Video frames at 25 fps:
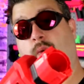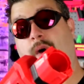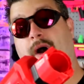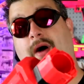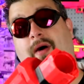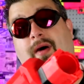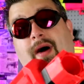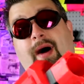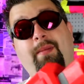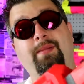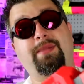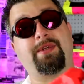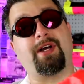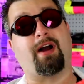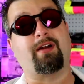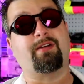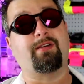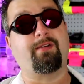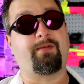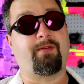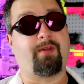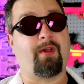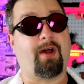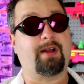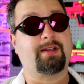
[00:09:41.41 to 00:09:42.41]
Well, I'm
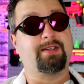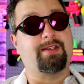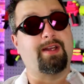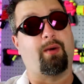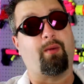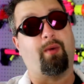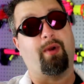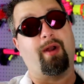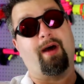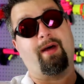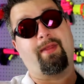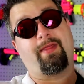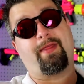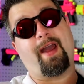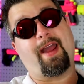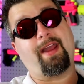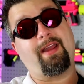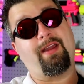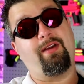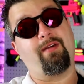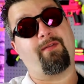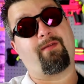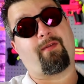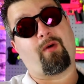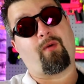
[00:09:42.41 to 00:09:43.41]
Dr. Flux. I want to
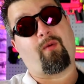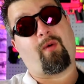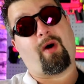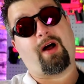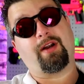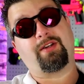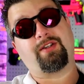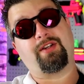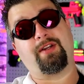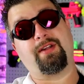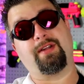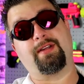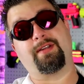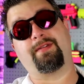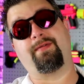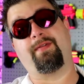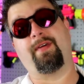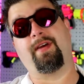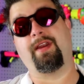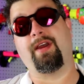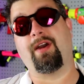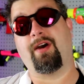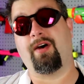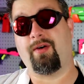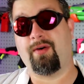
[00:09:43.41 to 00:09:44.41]
thank you for watching this
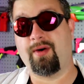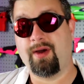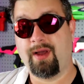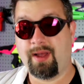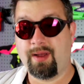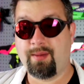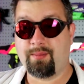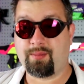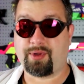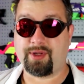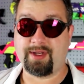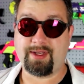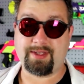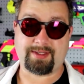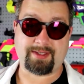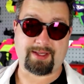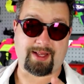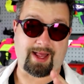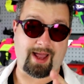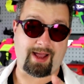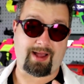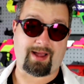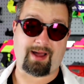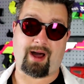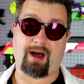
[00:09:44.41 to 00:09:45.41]
video. Please
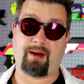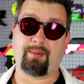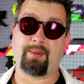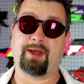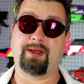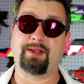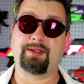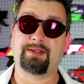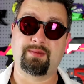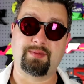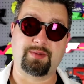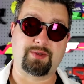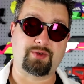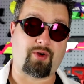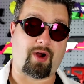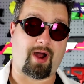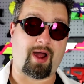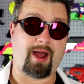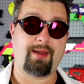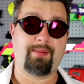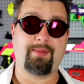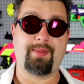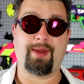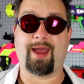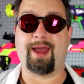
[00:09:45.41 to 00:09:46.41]
like, comment, and
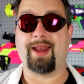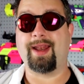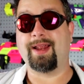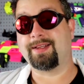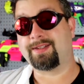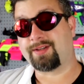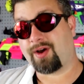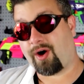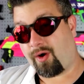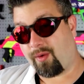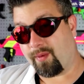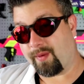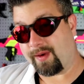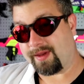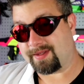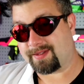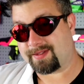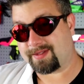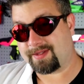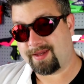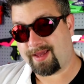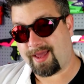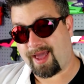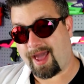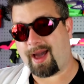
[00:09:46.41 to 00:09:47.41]
subscribe. And as
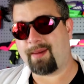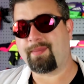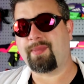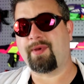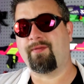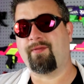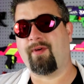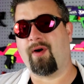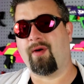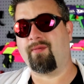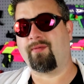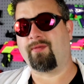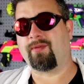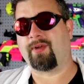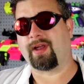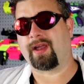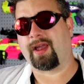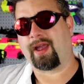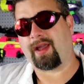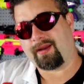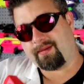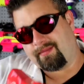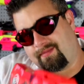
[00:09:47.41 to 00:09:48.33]
always, happy foam flinging.